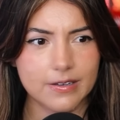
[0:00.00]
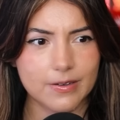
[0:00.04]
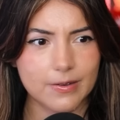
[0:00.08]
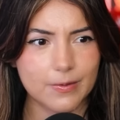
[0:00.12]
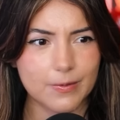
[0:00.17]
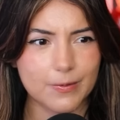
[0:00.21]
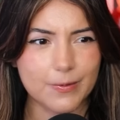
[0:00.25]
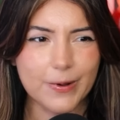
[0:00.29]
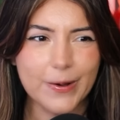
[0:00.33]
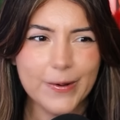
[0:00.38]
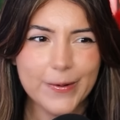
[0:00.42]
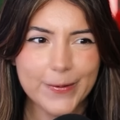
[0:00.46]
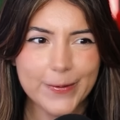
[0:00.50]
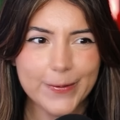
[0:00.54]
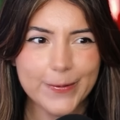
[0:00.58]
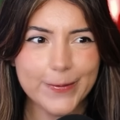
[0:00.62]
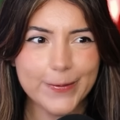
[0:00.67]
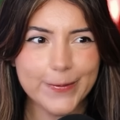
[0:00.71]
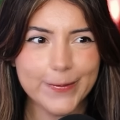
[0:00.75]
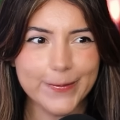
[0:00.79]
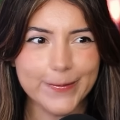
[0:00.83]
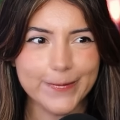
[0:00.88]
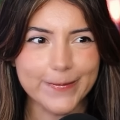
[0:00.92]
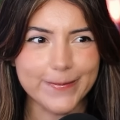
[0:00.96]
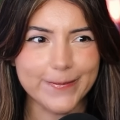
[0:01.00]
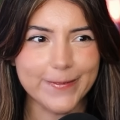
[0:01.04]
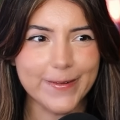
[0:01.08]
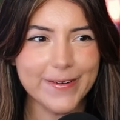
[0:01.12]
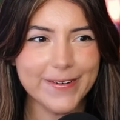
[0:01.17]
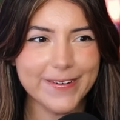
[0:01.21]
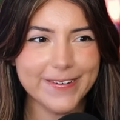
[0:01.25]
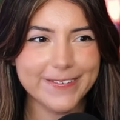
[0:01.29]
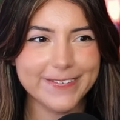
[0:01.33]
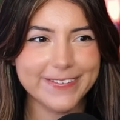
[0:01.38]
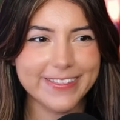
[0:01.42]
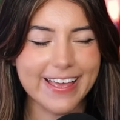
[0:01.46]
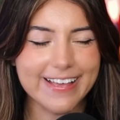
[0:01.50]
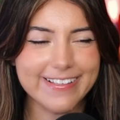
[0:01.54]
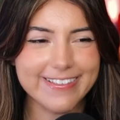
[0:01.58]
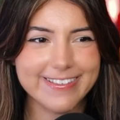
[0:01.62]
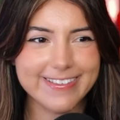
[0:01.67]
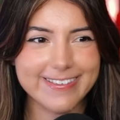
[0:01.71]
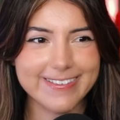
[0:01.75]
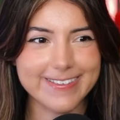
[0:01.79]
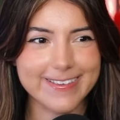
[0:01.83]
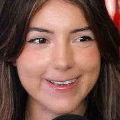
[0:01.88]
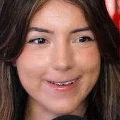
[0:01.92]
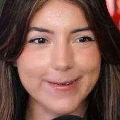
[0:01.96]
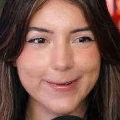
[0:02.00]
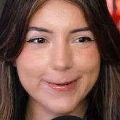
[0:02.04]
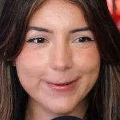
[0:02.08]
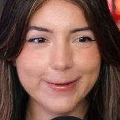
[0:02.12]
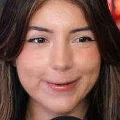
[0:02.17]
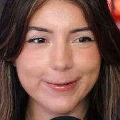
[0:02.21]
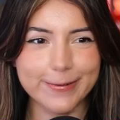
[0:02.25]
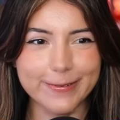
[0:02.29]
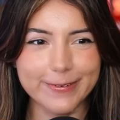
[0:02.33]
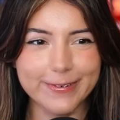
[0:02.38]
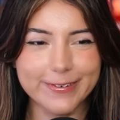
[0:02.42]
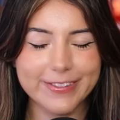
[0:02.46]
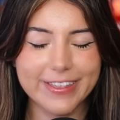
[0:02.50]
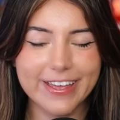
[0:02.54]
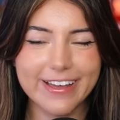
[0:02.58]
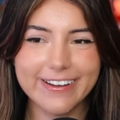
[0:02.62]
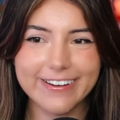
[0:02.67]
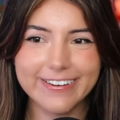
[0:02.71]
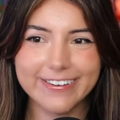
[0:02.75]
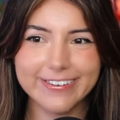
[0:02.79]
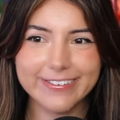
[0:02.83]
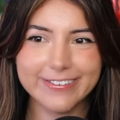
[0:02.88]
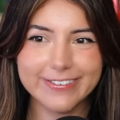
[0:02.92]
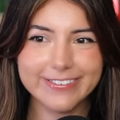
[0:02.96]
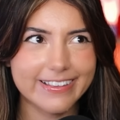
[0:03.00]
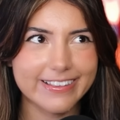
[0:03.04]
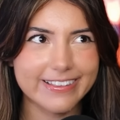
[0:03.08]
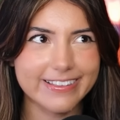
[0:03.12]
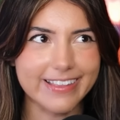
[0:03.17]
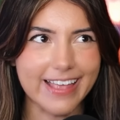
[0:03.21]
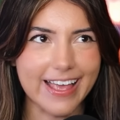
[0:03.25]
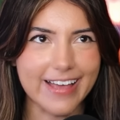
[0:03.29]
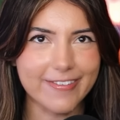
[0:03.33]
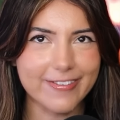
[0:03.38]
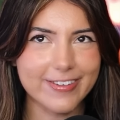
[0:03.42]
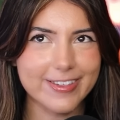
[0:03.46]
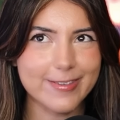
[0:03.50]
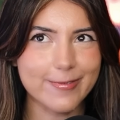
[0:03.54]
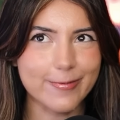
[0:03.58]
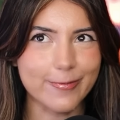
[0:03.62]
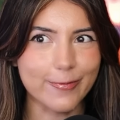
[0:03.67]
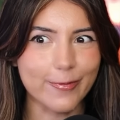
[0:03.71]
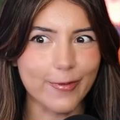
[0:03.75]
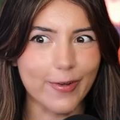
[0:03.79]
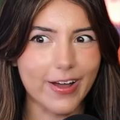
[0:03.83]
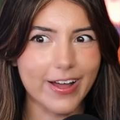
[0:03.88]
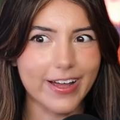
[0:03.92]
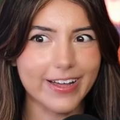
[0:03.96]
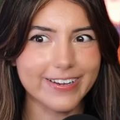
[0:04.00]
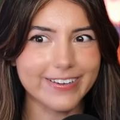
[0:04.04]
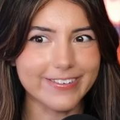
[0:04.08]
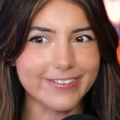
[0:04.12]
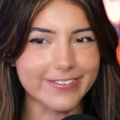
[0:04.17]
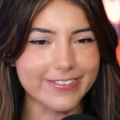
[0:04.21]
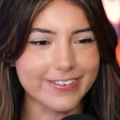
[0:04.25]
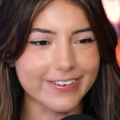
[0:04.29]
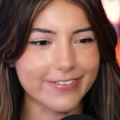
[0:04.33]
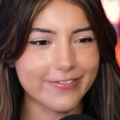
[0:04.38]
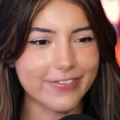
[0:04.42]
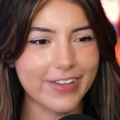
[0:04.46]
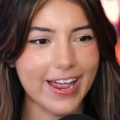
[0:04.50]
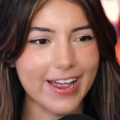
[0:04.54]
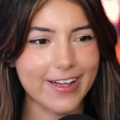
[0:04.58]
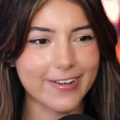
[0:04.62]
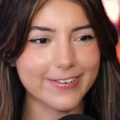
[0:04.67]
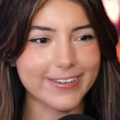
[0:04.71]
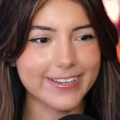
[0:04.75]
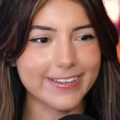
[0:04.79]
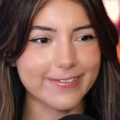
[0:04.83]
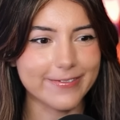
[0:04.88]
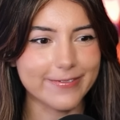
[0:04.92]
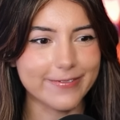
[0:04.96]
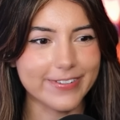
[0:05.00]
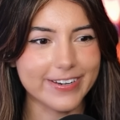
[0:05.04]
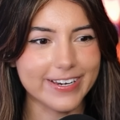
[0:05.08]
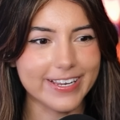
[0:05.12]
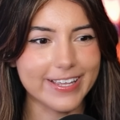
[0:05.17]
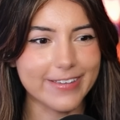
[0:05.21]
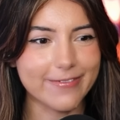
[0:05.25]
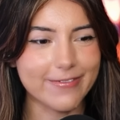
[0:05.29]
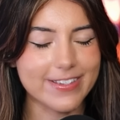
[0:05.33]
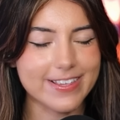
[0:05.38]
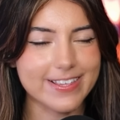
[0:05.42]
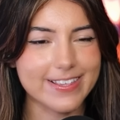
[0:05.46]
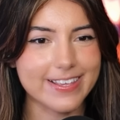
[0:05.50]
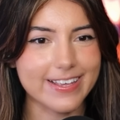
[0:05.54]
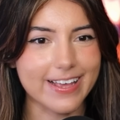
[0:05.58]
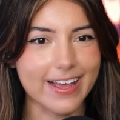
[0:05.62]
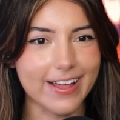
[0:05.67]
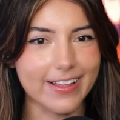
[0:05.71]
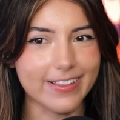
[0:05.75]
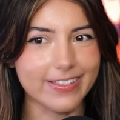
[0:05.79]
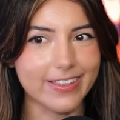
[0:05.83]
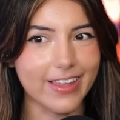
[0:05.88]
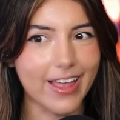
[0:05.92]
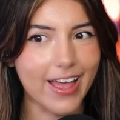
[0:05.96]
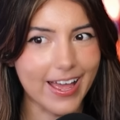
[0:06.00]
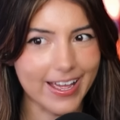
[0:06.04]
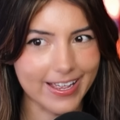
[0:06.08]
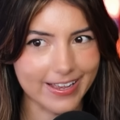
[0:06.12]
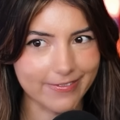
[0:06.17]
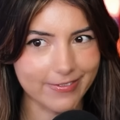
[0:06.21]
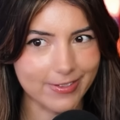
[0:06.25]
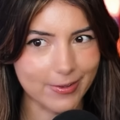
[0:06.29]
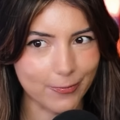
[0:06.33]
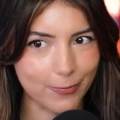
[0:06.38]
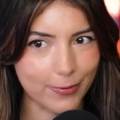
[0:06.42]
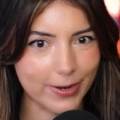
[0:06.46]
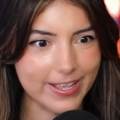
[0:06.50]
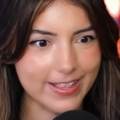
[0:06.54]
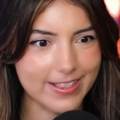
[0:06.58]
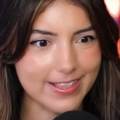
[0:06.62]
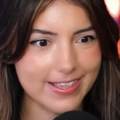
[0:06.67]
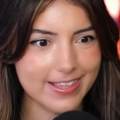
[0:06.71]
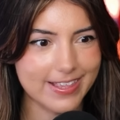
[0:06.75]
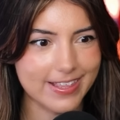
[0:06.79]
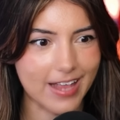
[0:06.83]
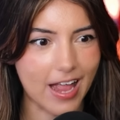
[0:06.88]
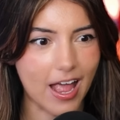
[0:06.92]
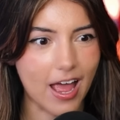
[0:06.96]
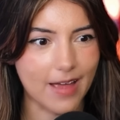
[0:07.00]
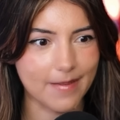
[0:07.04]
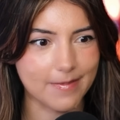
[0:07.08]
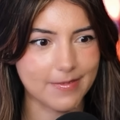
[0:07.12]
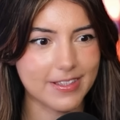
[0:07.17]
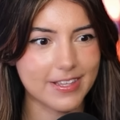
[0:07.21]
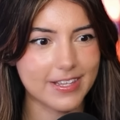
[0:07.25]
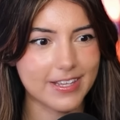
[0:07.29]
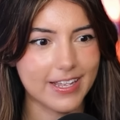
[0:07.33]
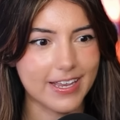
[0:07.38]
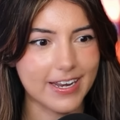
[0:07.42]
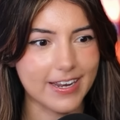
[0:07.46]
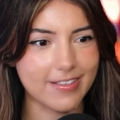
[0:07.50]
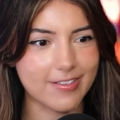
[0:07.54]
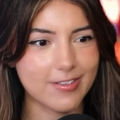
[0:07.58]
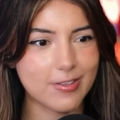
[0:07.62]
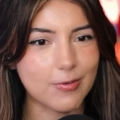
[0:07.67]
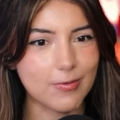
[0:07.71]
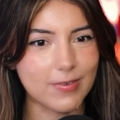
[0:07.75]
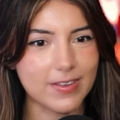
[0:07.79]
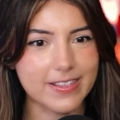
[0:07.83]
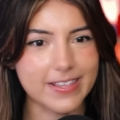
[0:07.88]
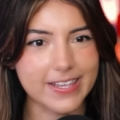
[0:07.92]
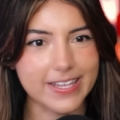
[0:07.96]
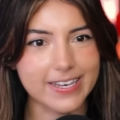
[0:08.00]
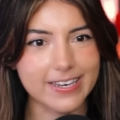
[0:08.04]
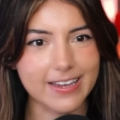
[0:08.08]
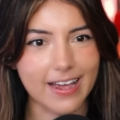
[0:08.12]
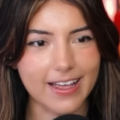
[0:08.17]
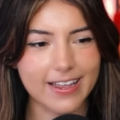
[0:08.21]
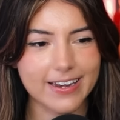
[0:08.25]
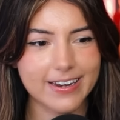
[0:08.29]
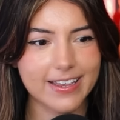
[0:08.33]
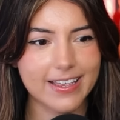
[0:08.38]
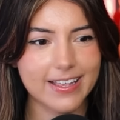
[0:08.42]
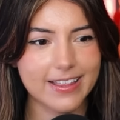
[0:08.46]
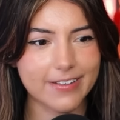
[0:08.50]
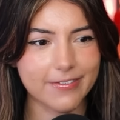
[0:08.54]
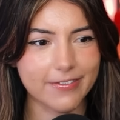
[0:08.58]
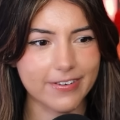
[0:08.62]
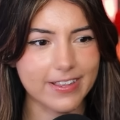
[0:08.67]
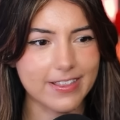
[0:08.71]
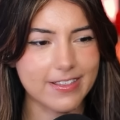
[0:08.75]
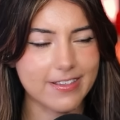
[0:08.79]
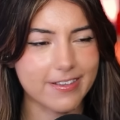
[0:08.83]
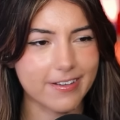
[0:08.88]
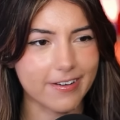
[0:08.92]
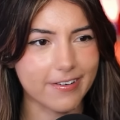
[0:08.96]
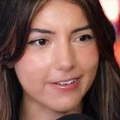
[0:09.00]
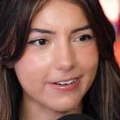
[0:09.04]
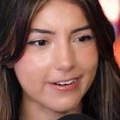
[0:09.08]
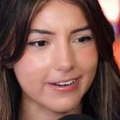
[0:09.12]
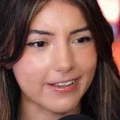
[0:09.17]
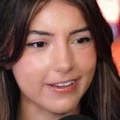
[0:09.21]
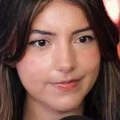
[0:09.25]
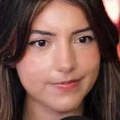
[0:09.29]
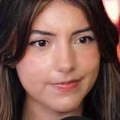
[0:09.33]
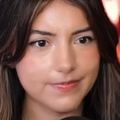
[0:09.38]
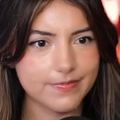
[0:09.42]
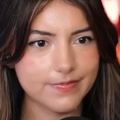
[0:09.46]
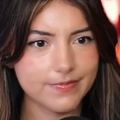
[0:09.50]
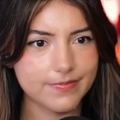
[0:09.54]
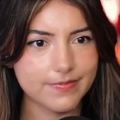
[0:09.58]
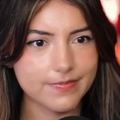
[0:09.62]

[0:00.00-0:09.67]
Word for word: Whoa, whoa, that's so cool though. That was wild of how he, when he was alive, the rain stopped. As soon as he died again, the rain started.